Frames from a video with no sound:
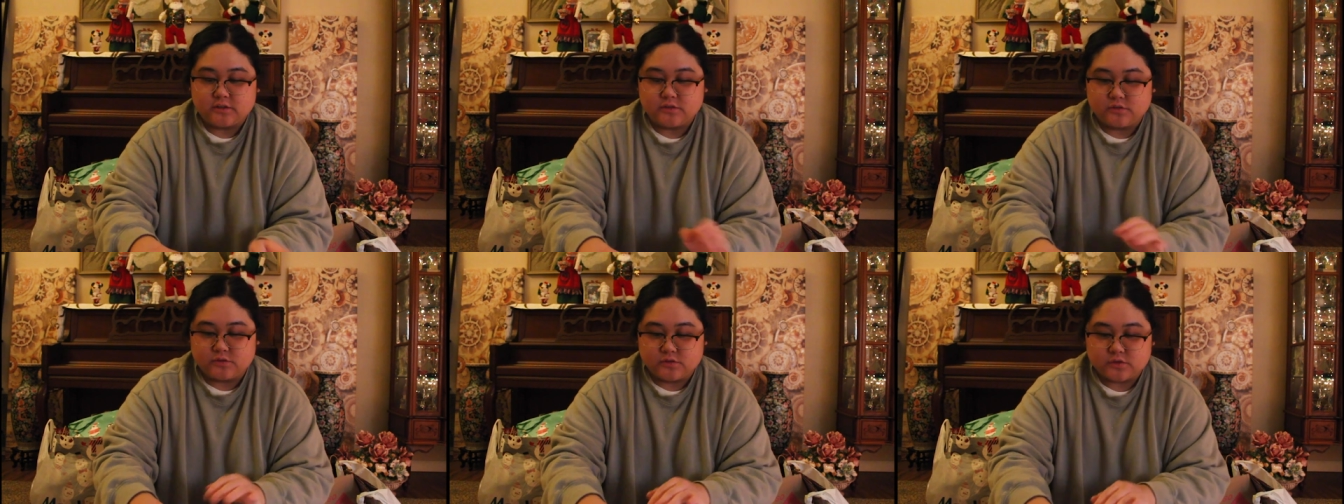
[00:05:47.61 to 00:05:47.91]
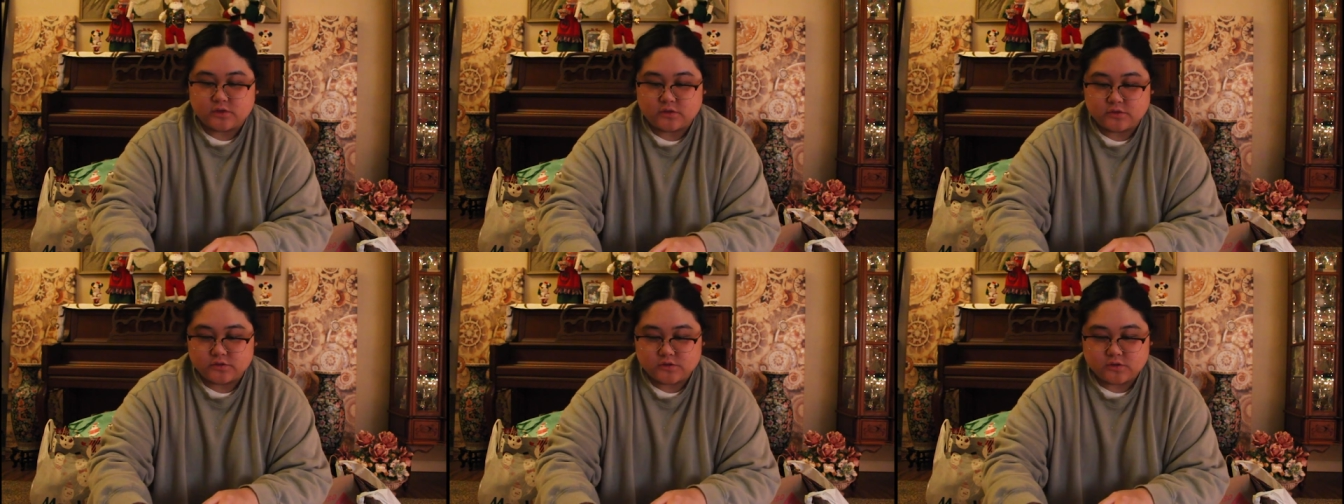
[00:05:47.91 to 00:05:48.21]

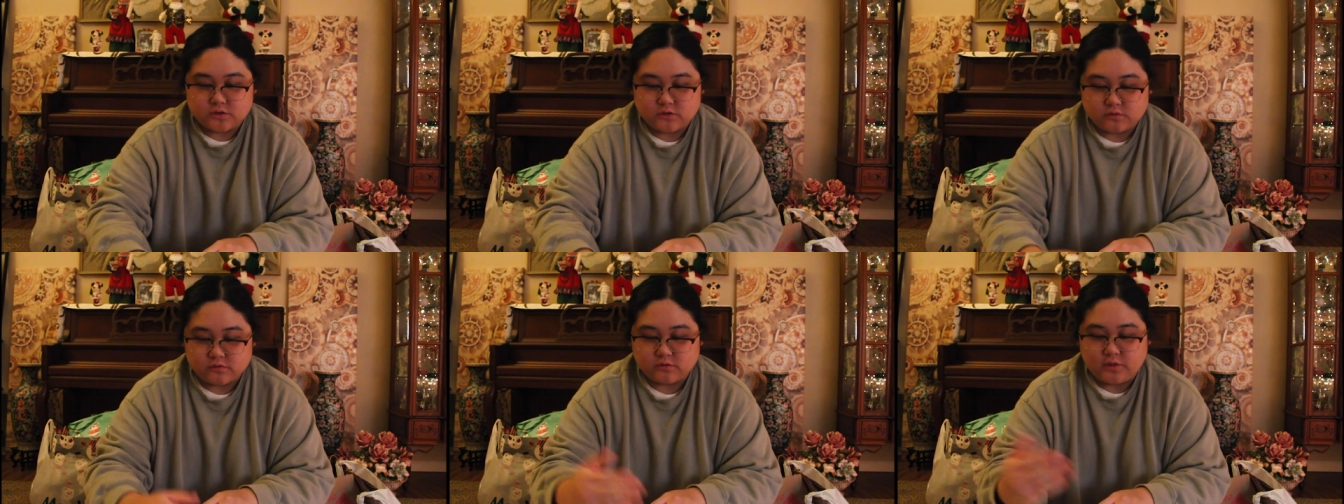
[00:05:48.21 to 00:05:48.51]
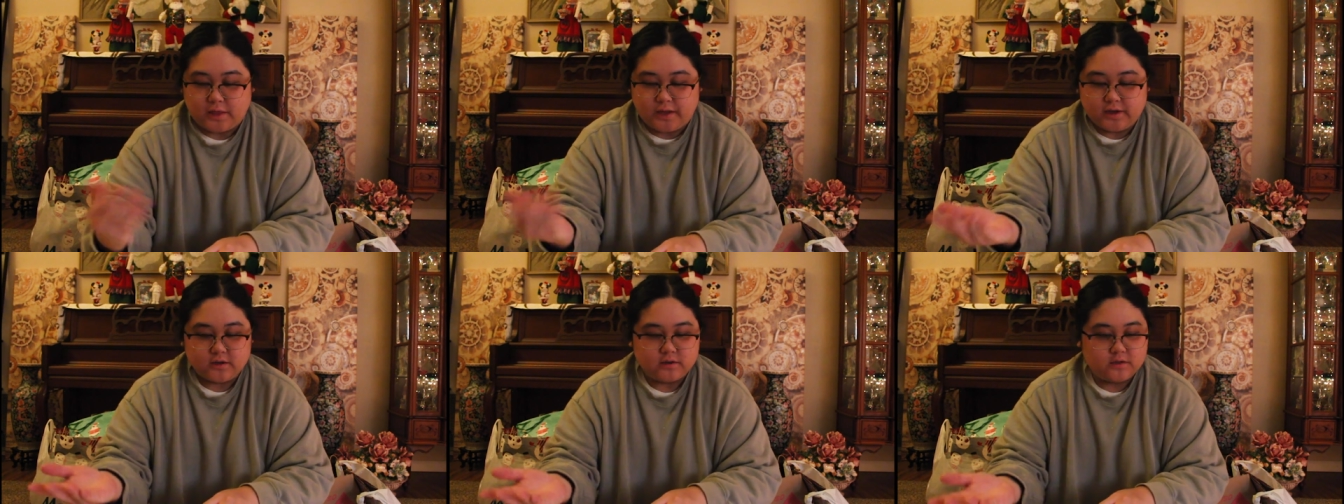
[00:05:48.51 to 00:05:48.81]
who's also
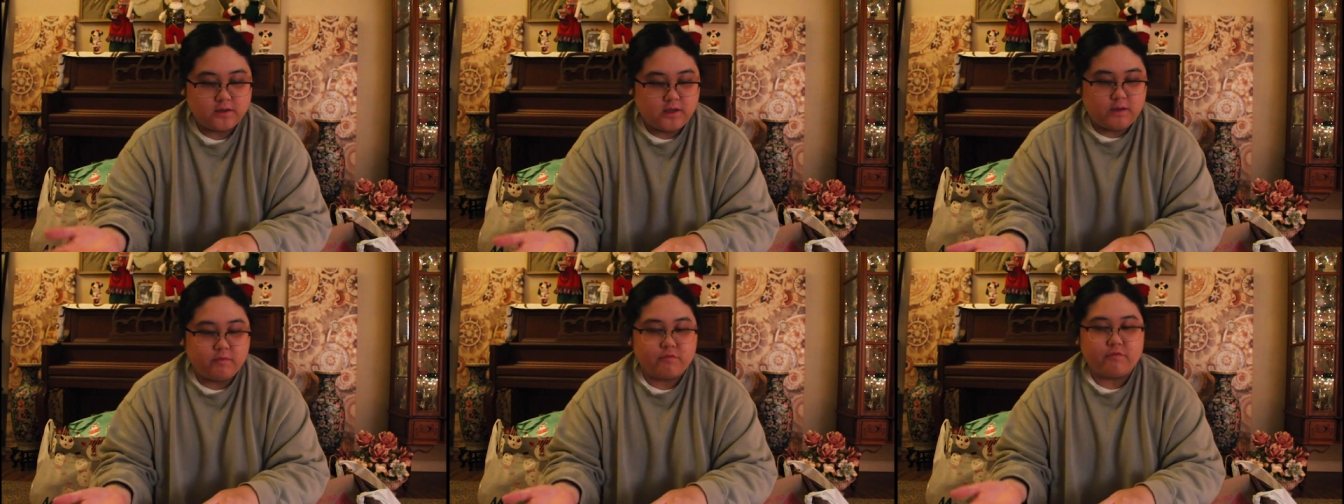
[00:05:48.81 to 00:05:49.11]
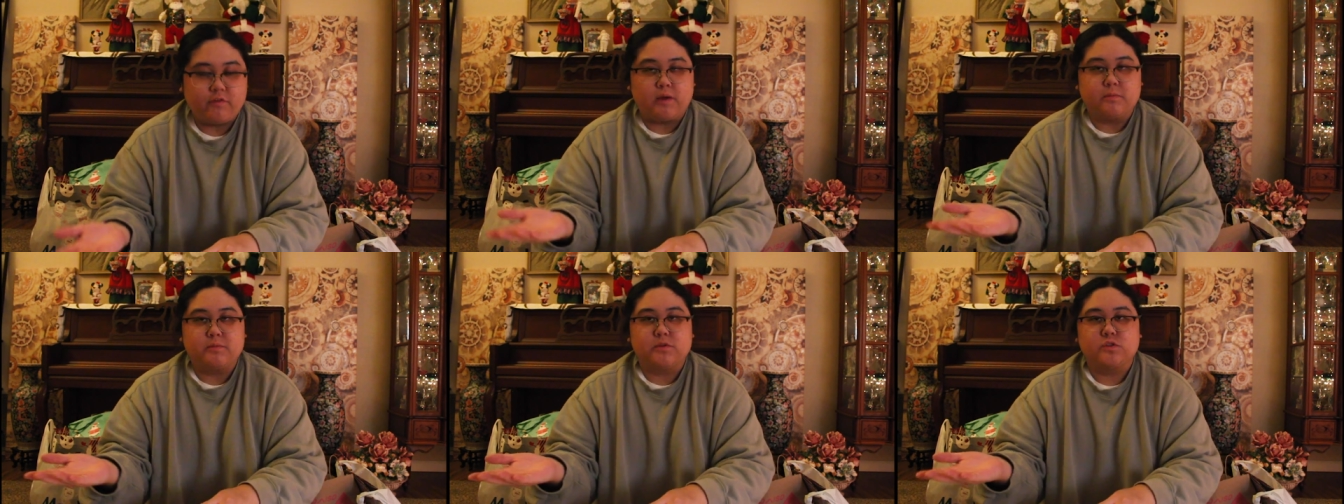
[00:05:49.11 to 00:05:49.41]
like a
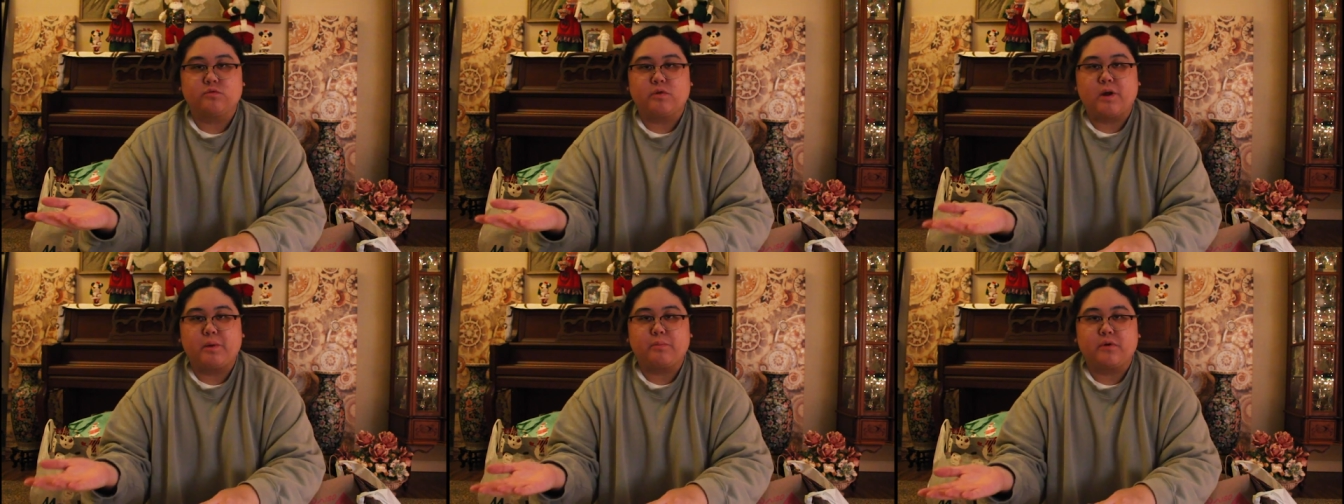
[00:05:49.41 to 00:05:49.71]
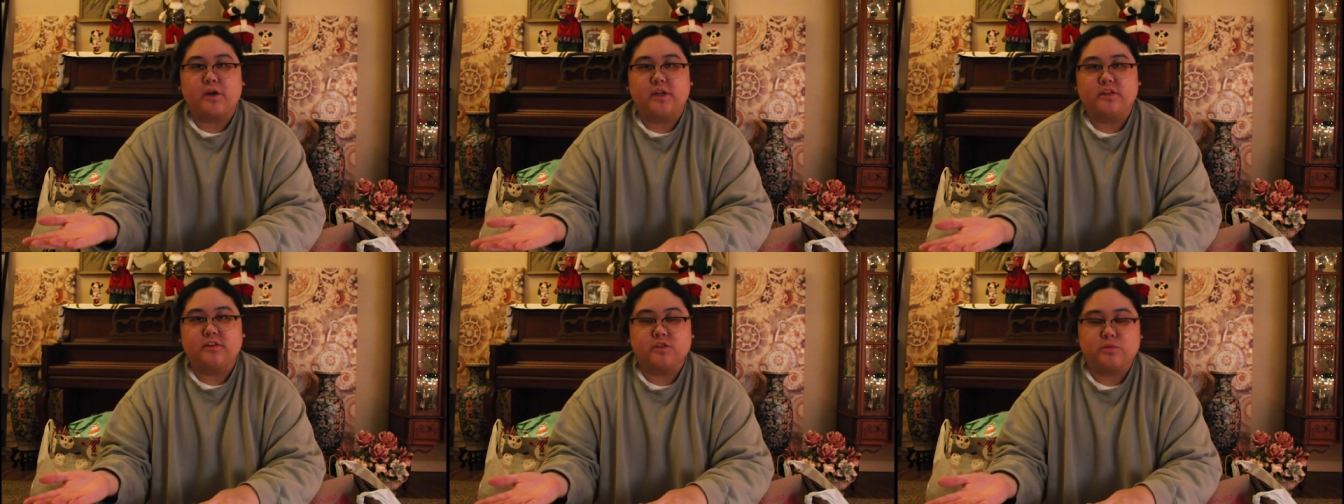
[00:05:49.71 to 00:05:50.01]
famous
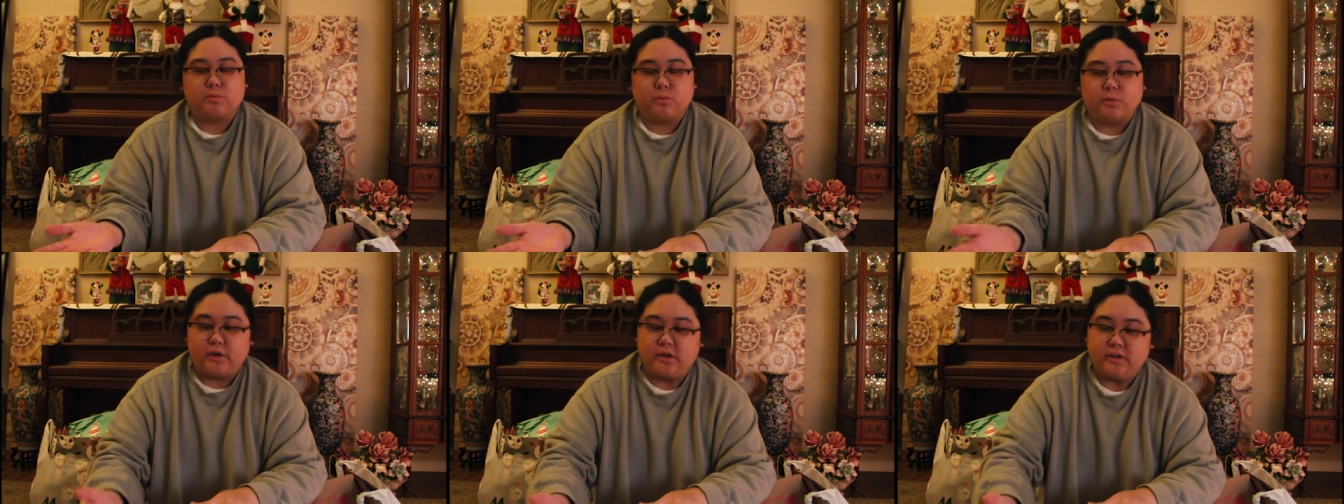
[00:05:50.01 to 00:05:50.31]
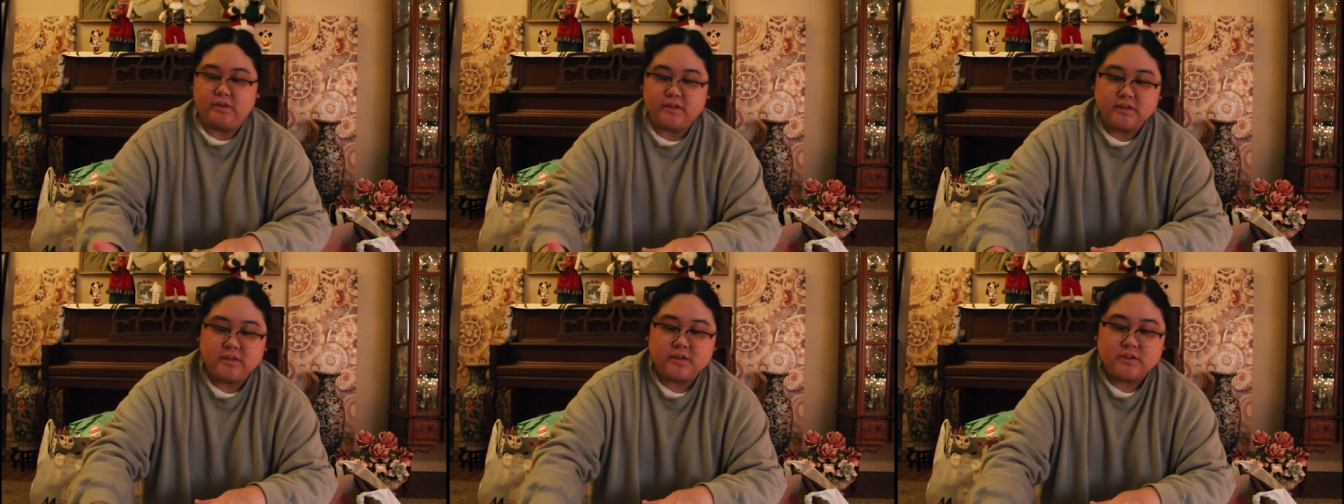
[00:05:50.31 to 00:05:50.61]
rapper at this point.